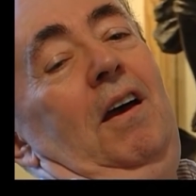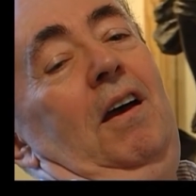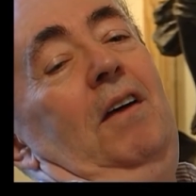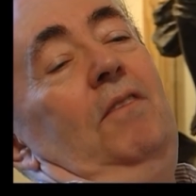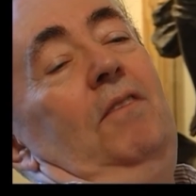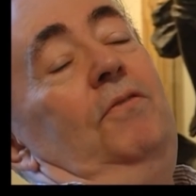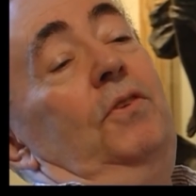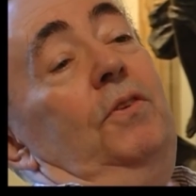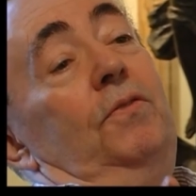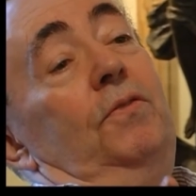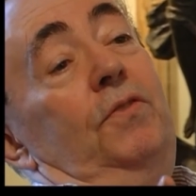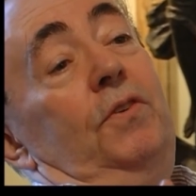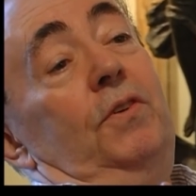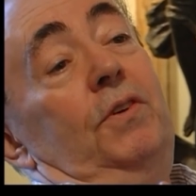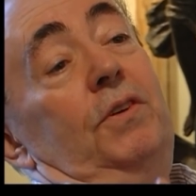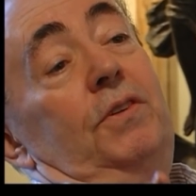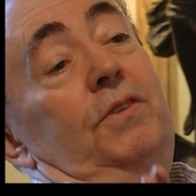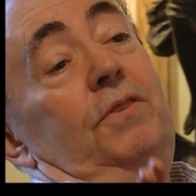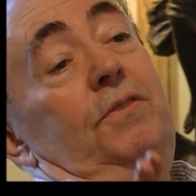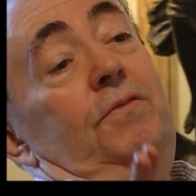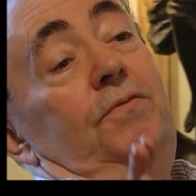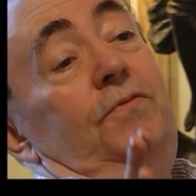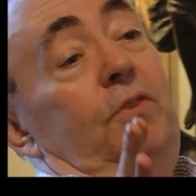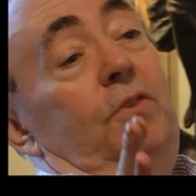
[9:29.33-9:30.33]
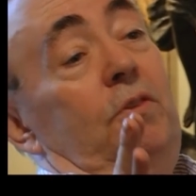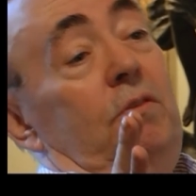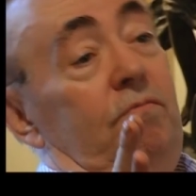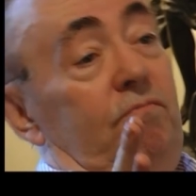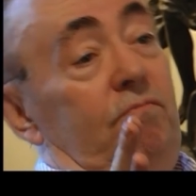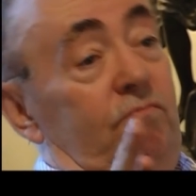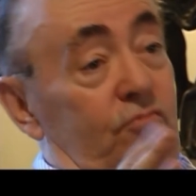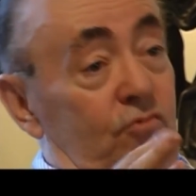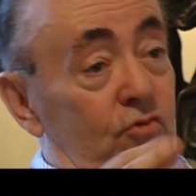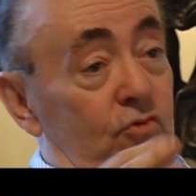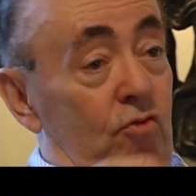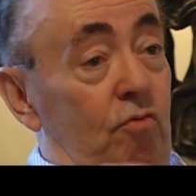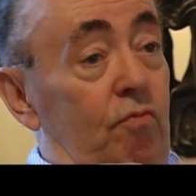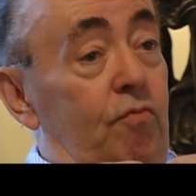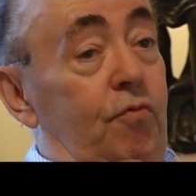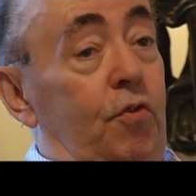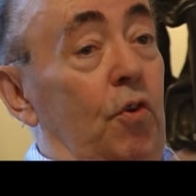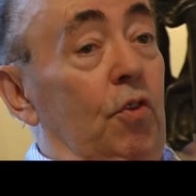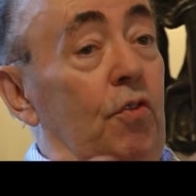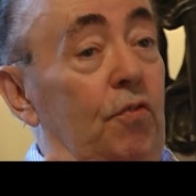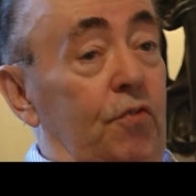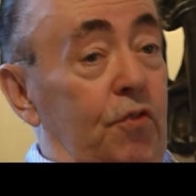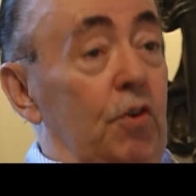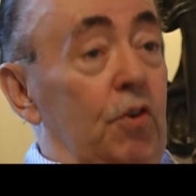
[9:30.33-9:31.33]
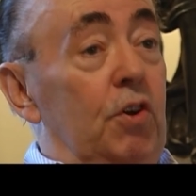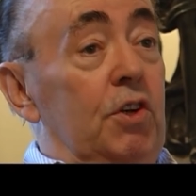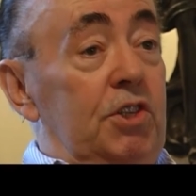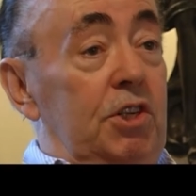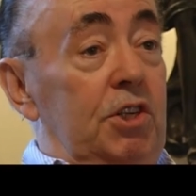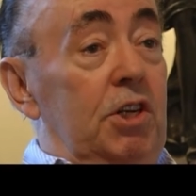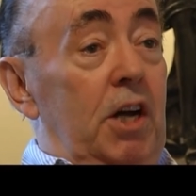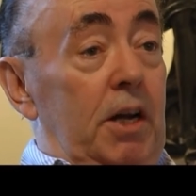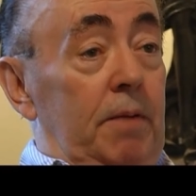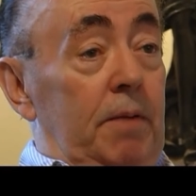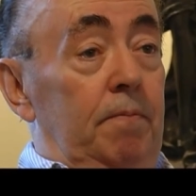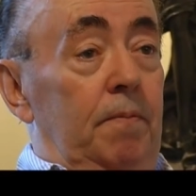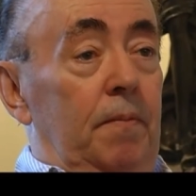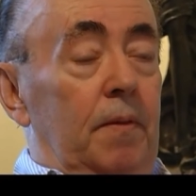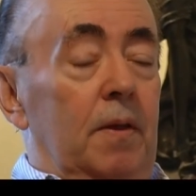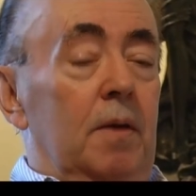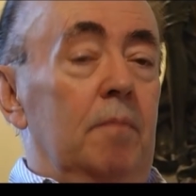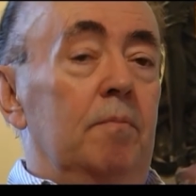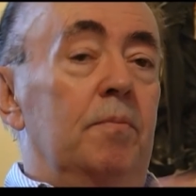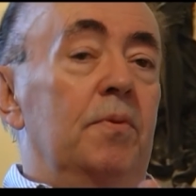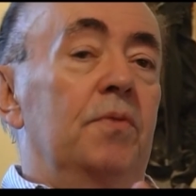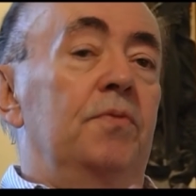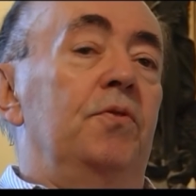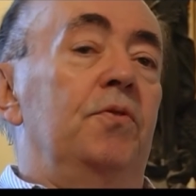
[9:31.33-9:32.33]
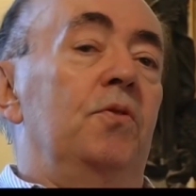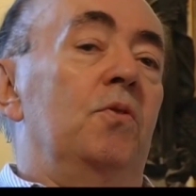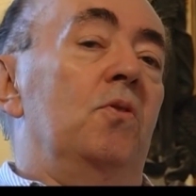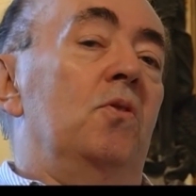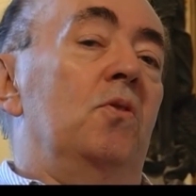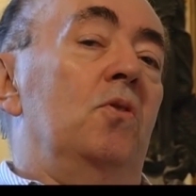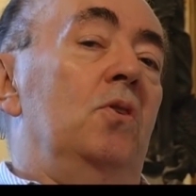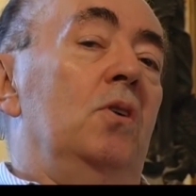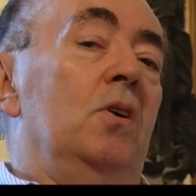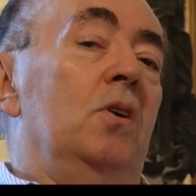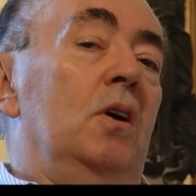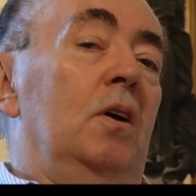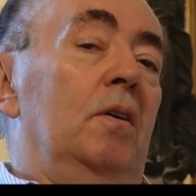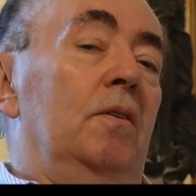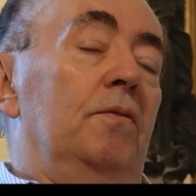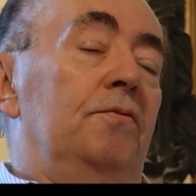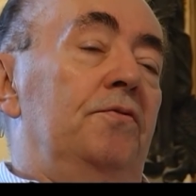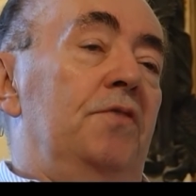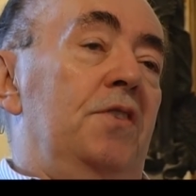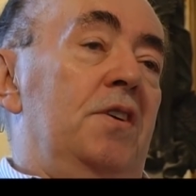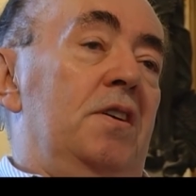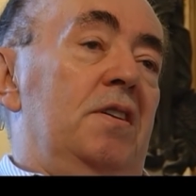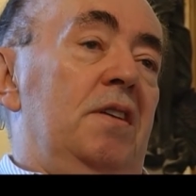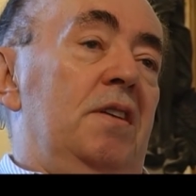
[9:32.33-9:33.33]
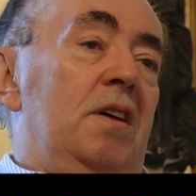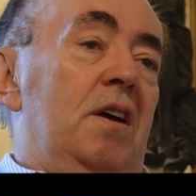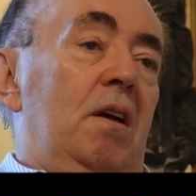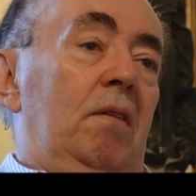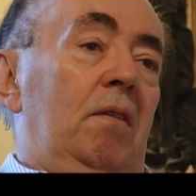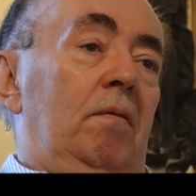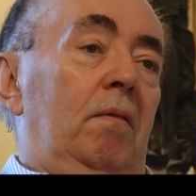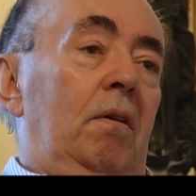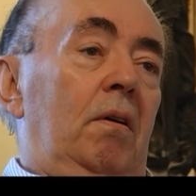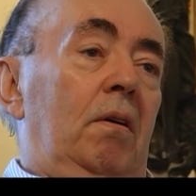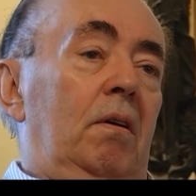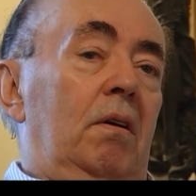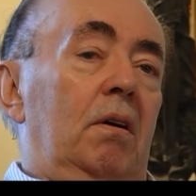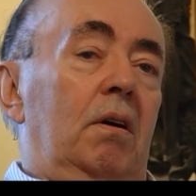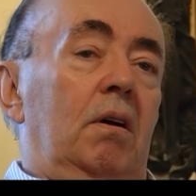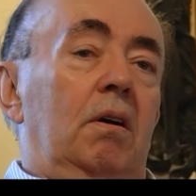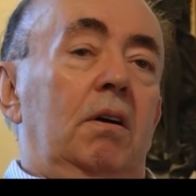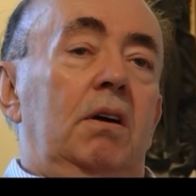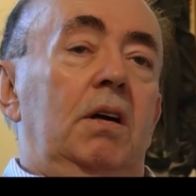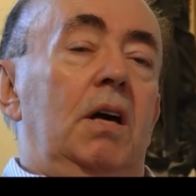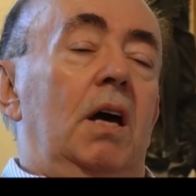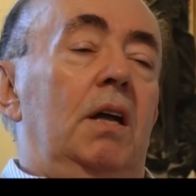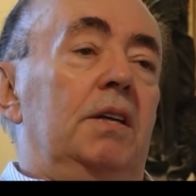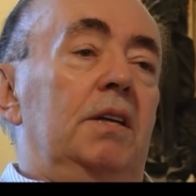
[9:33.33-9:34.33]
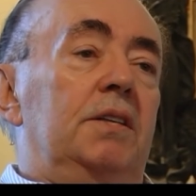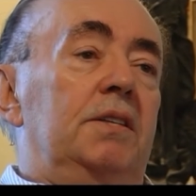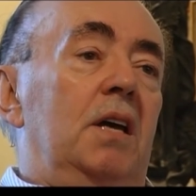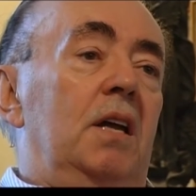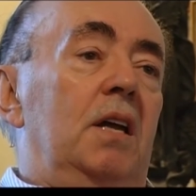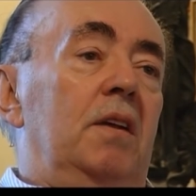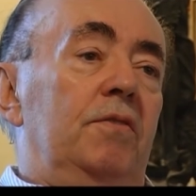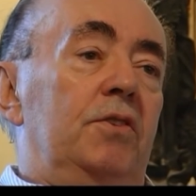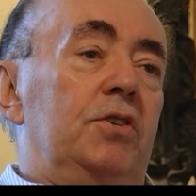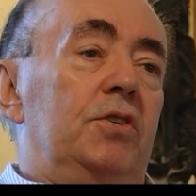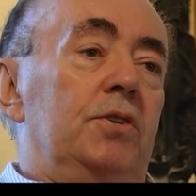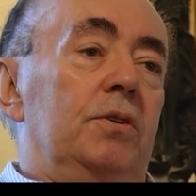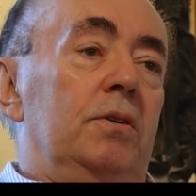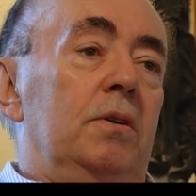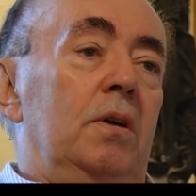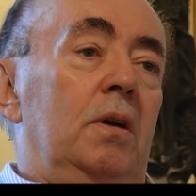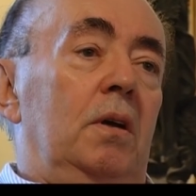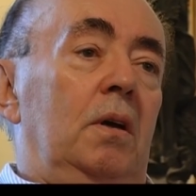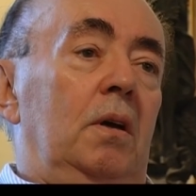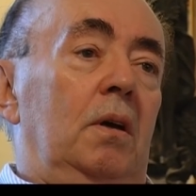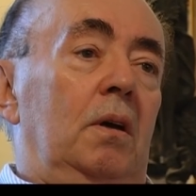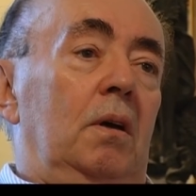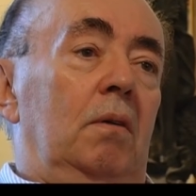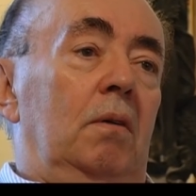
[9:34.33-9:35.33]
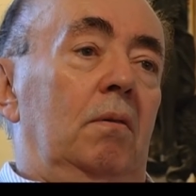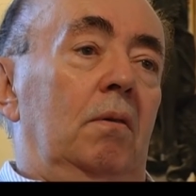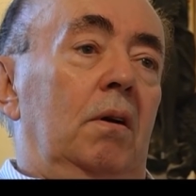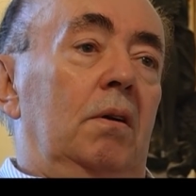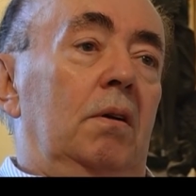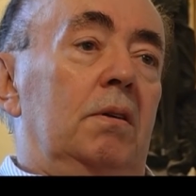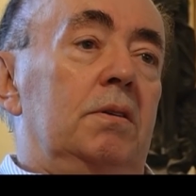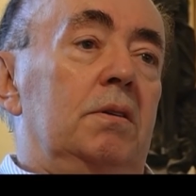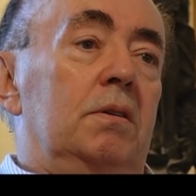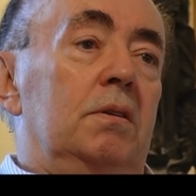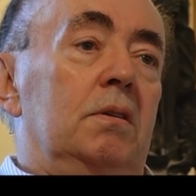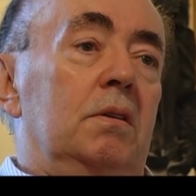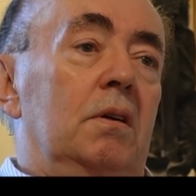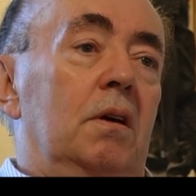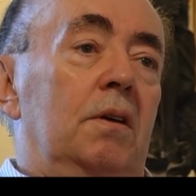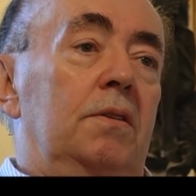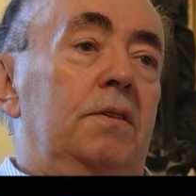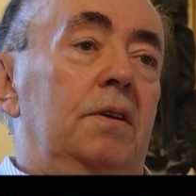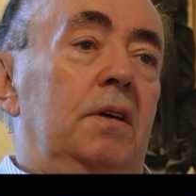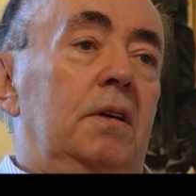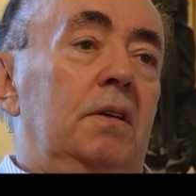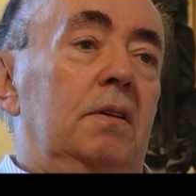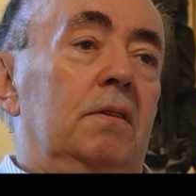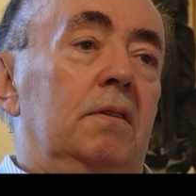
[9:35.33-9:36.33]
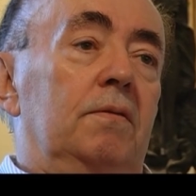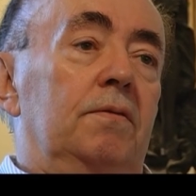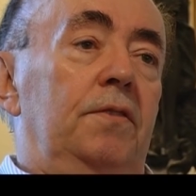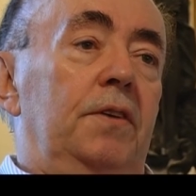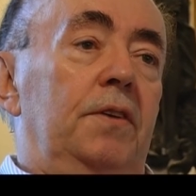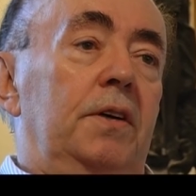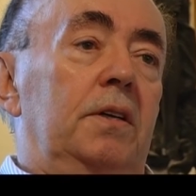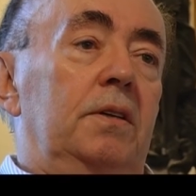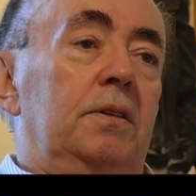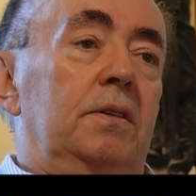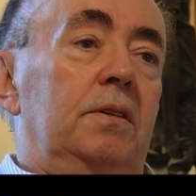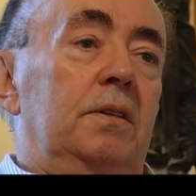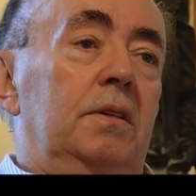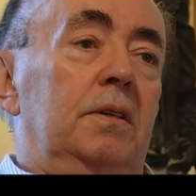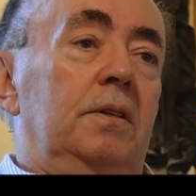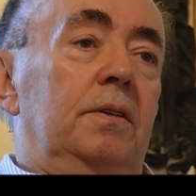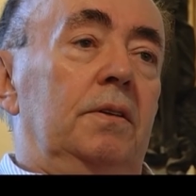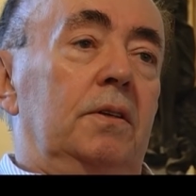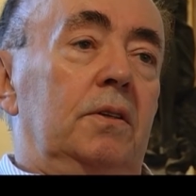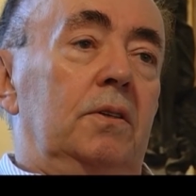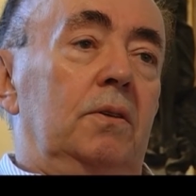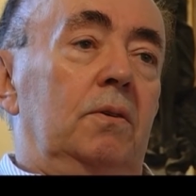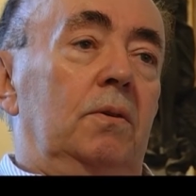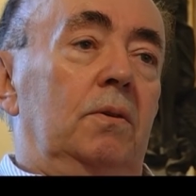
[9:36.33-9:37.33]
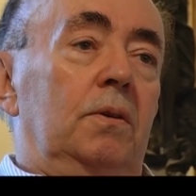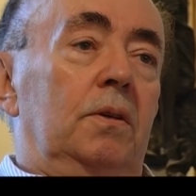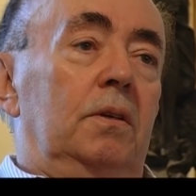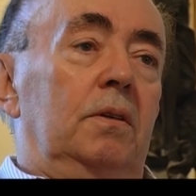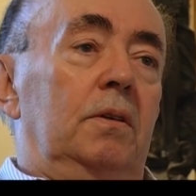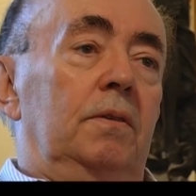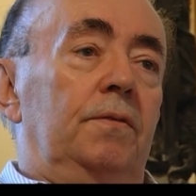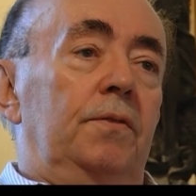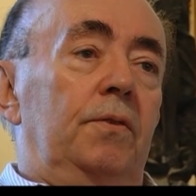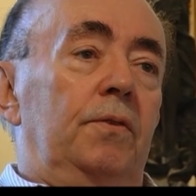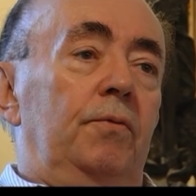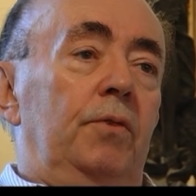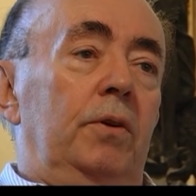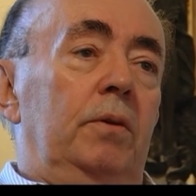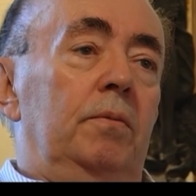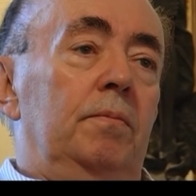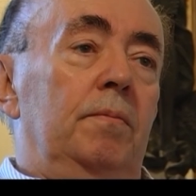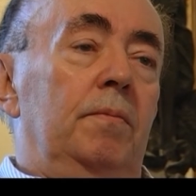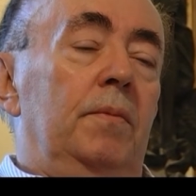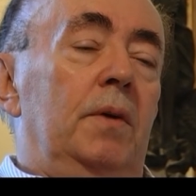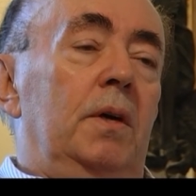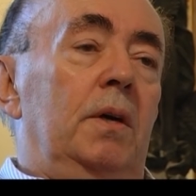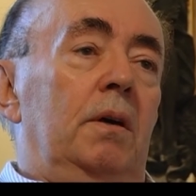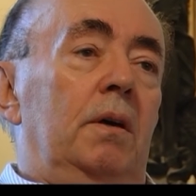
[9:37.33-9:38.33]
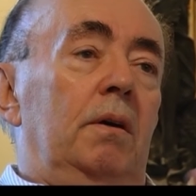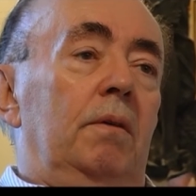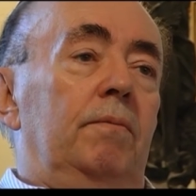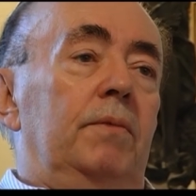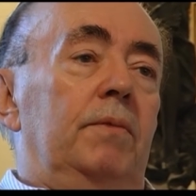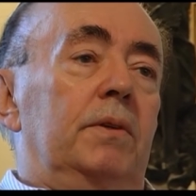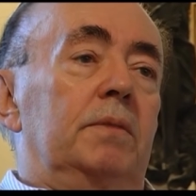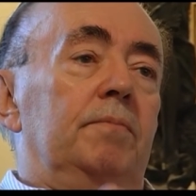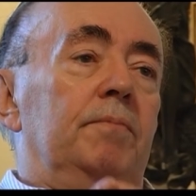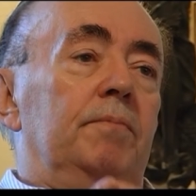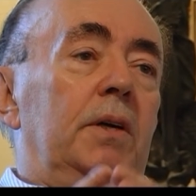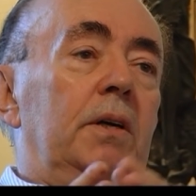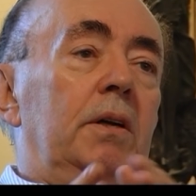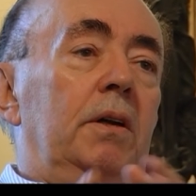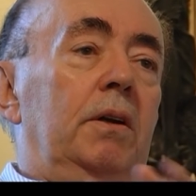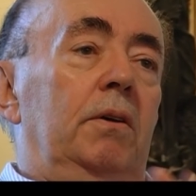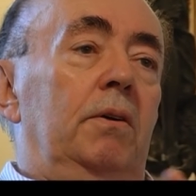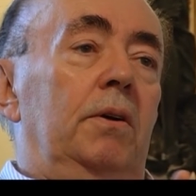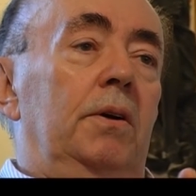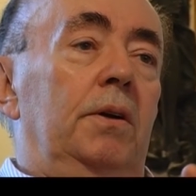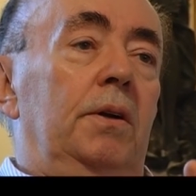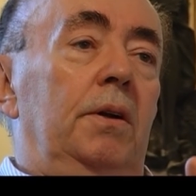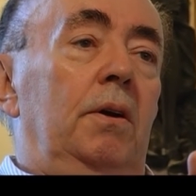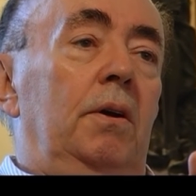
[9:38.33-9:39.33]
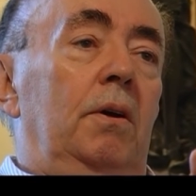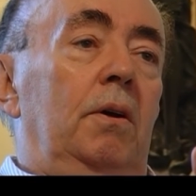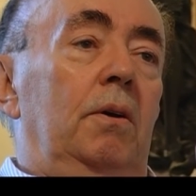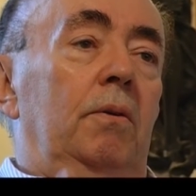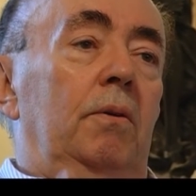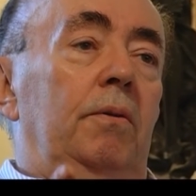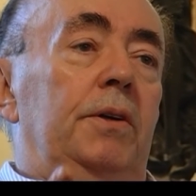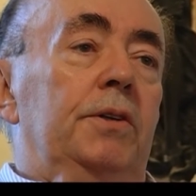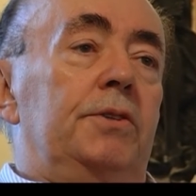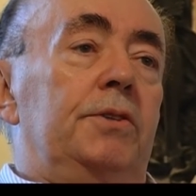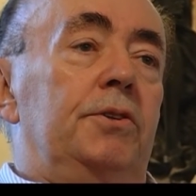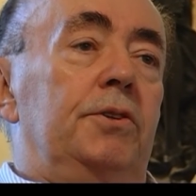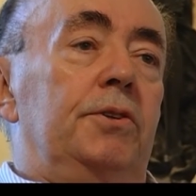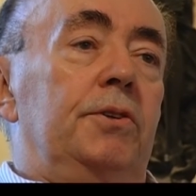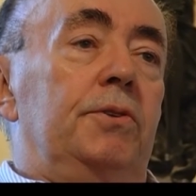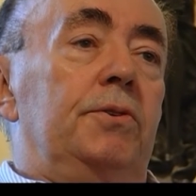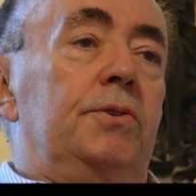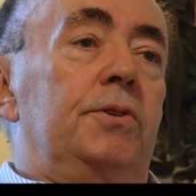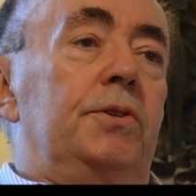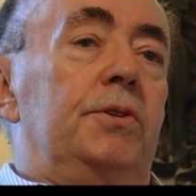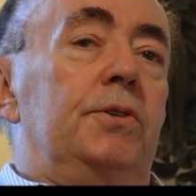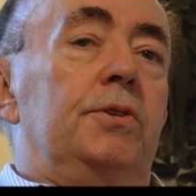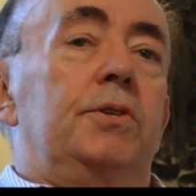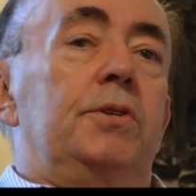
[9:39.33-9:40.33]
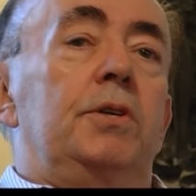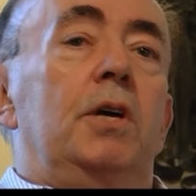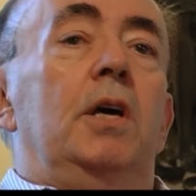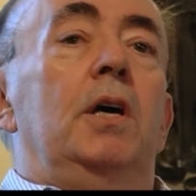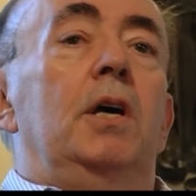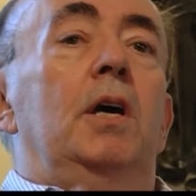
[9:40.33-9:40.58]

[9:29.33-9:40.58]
for the first time. Before Vietnam, colour television was a thing that flickered in the corner of the room. It was McLuhan who introduced us.